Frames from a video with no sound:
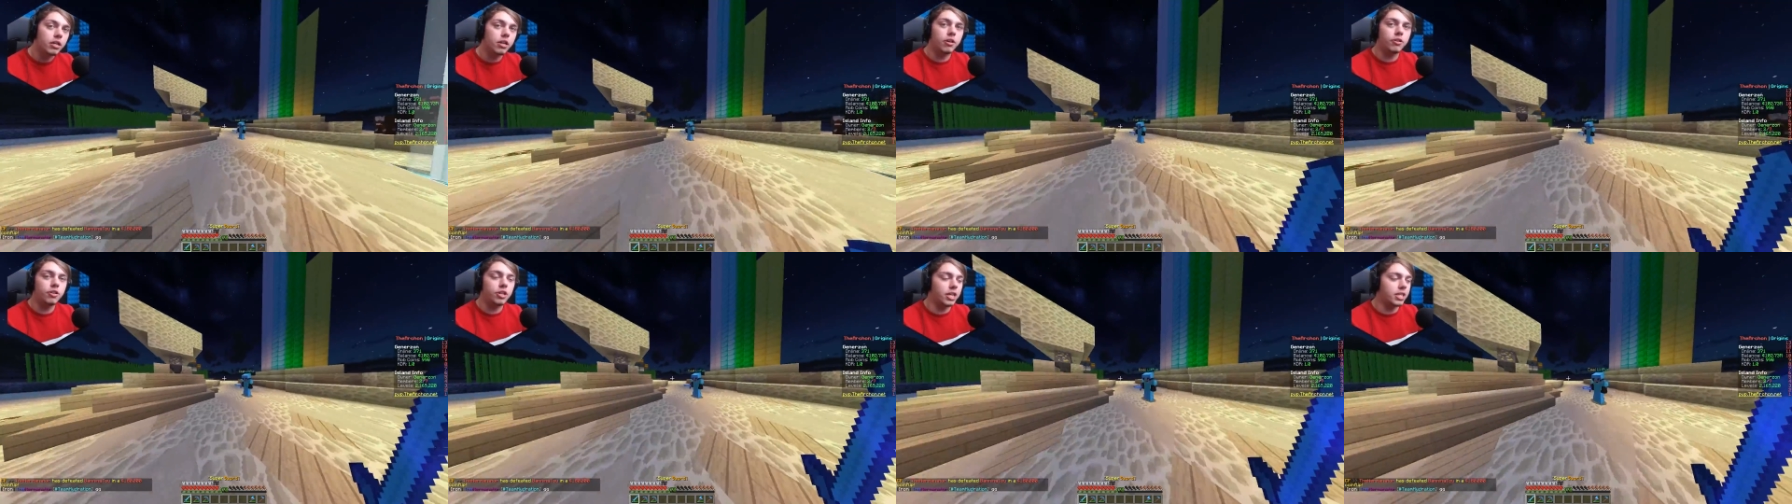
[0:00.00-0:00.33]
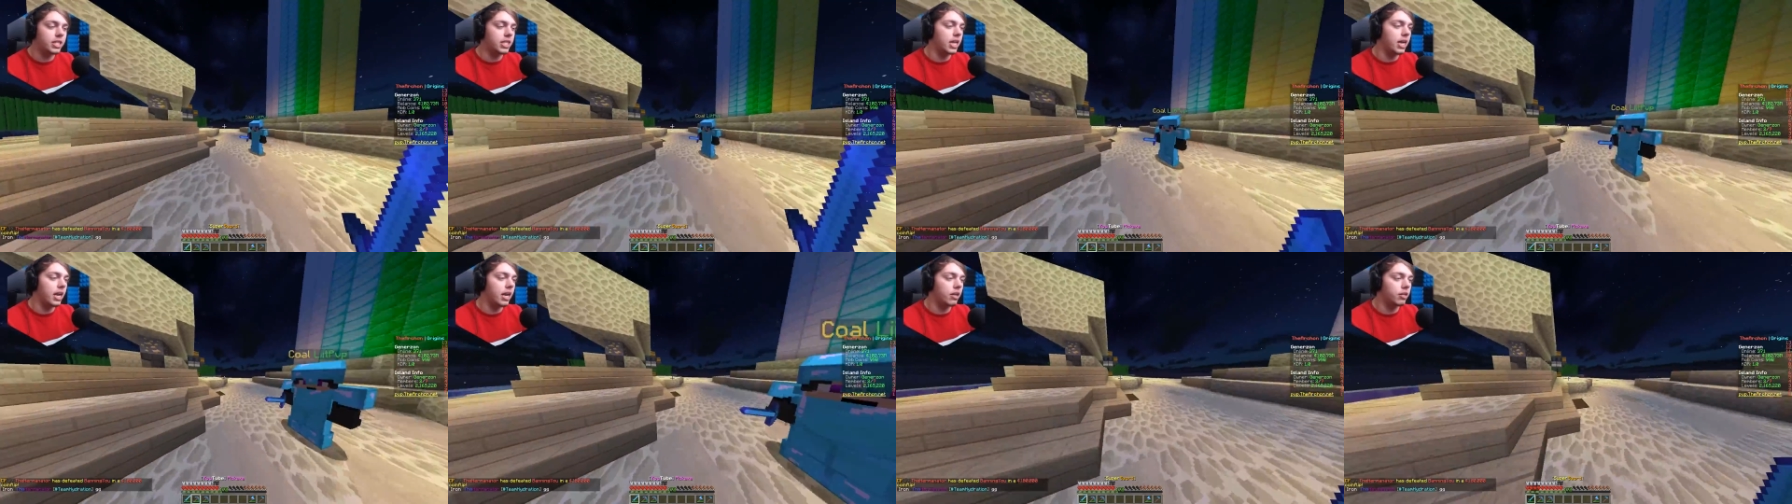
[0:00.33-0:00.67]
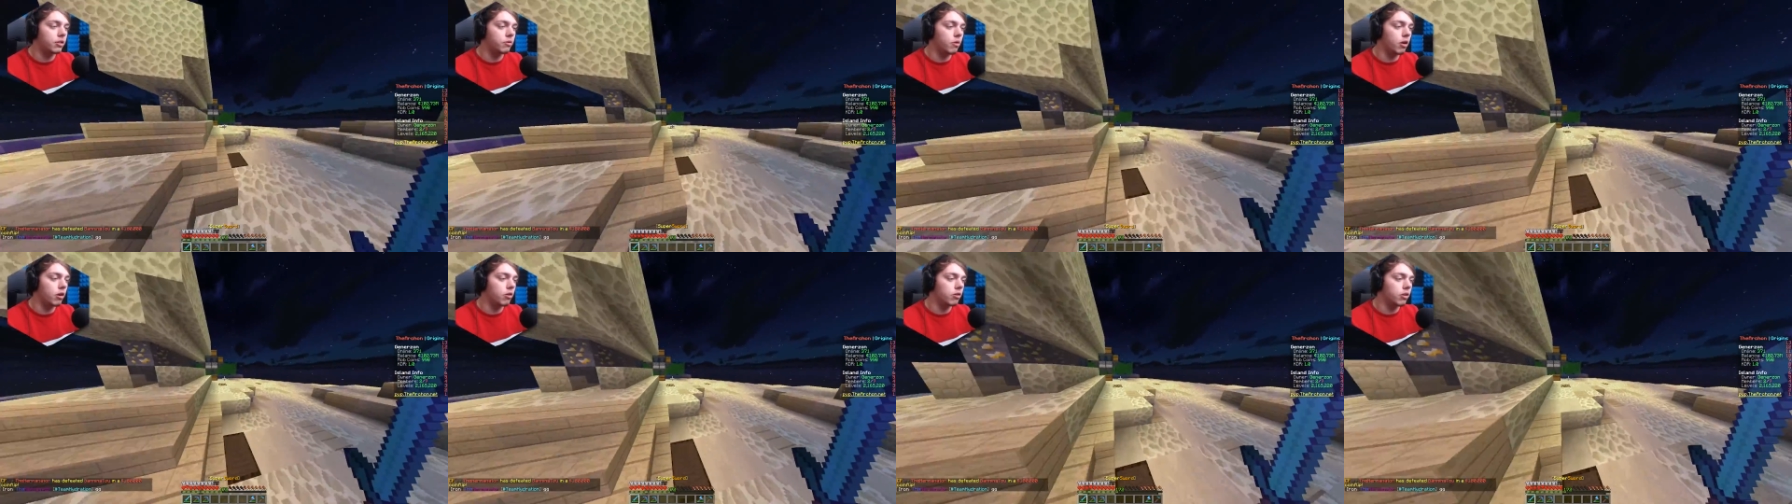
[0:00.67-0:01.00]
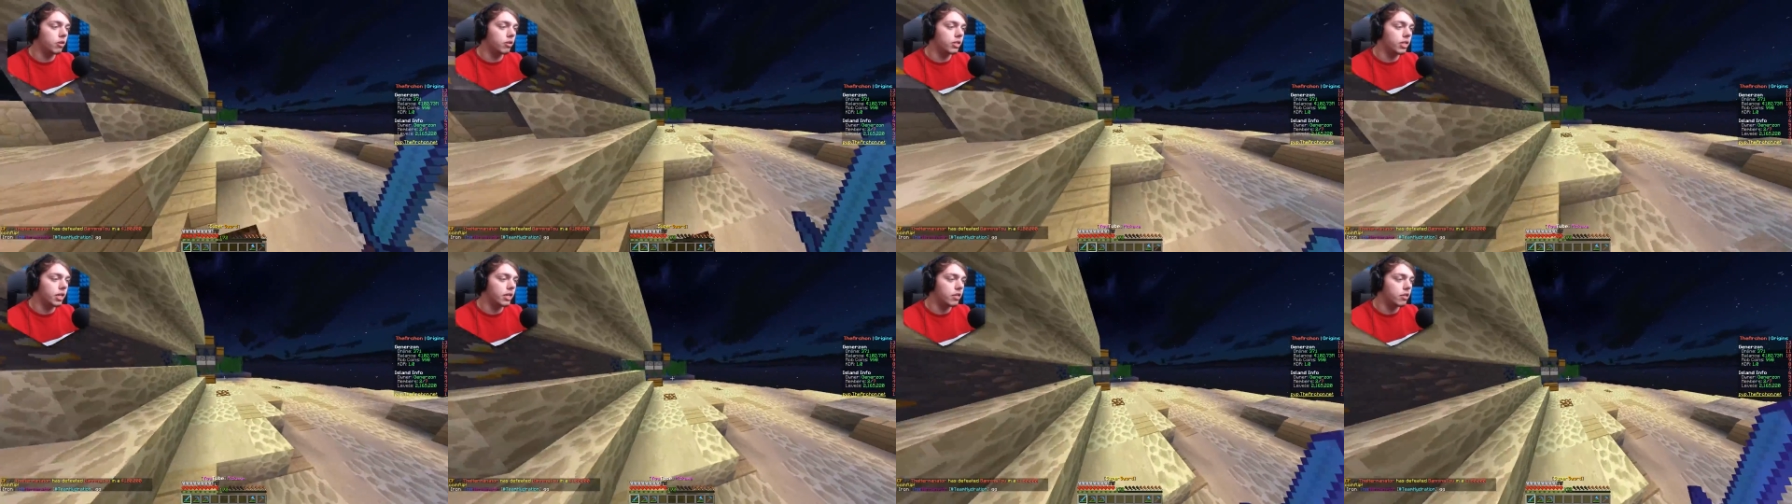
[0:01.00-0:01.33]
go check that out as well,
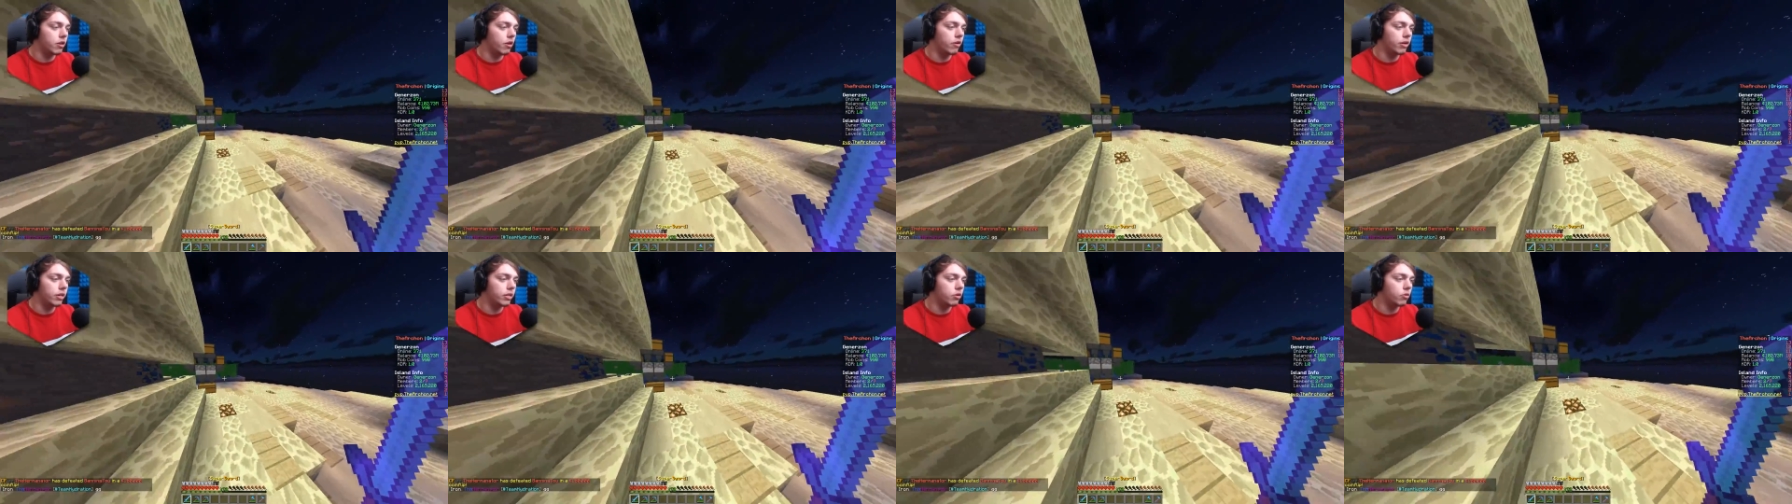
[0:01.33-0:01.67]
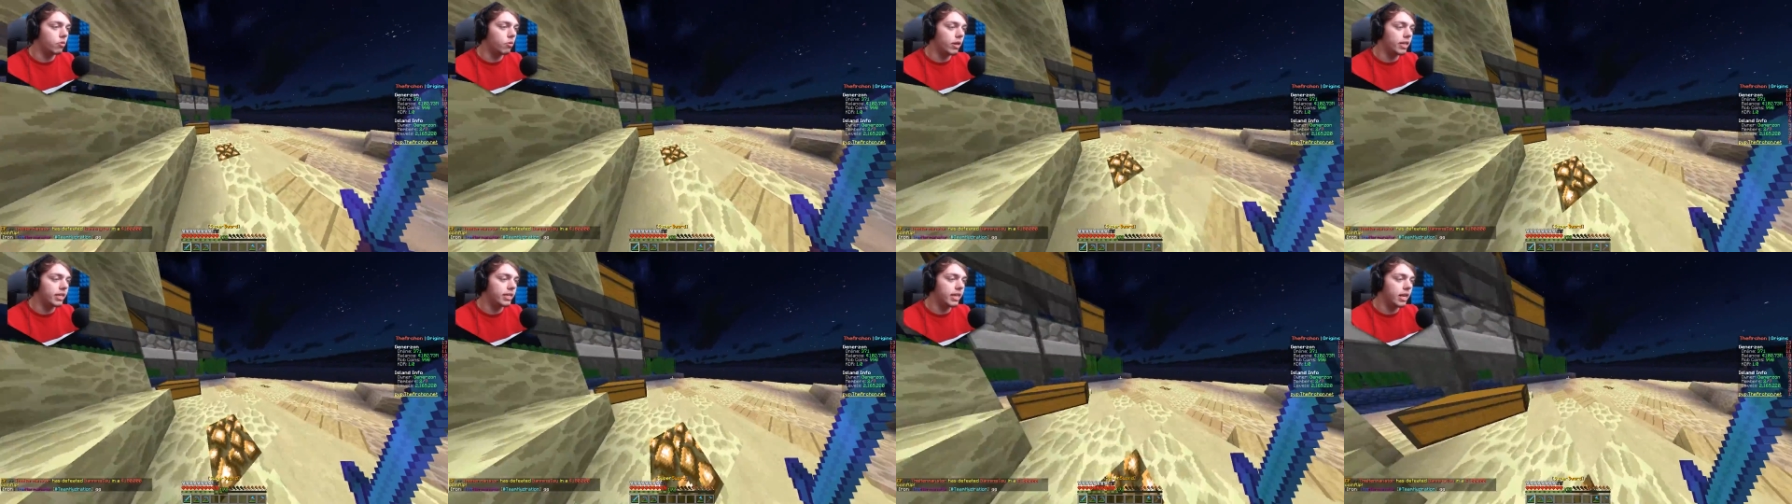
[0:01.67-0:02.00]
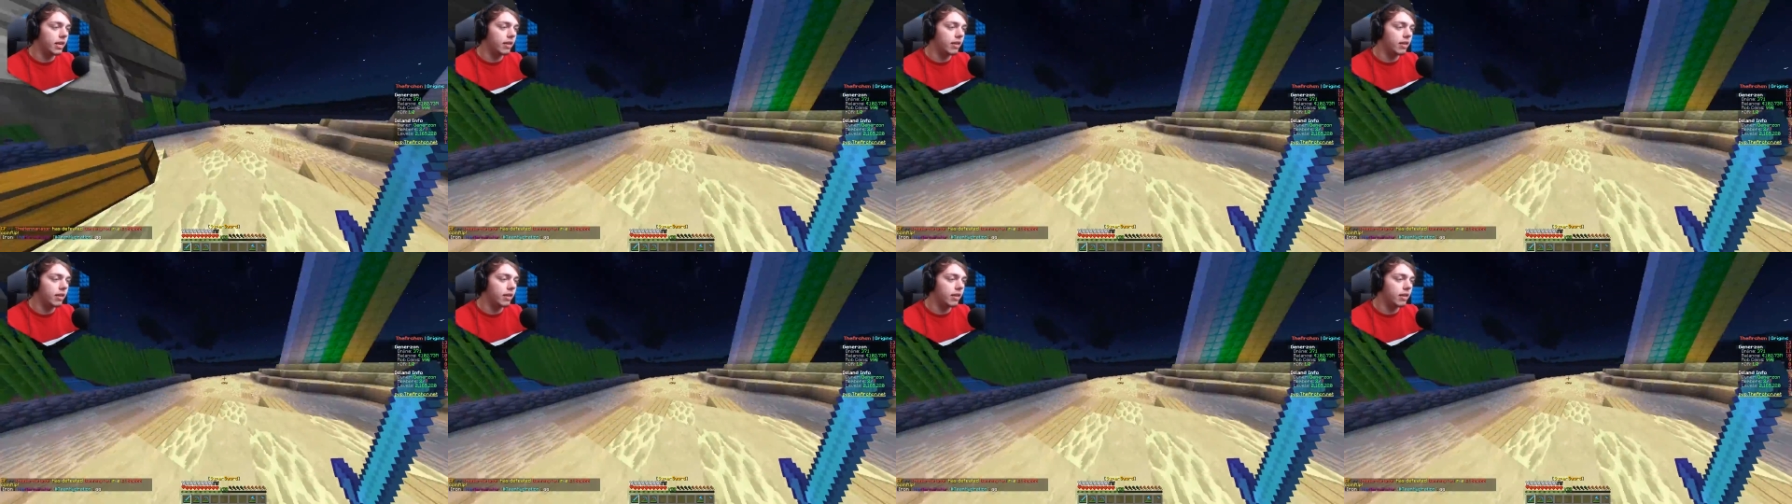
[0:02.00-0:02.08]
because you know it's always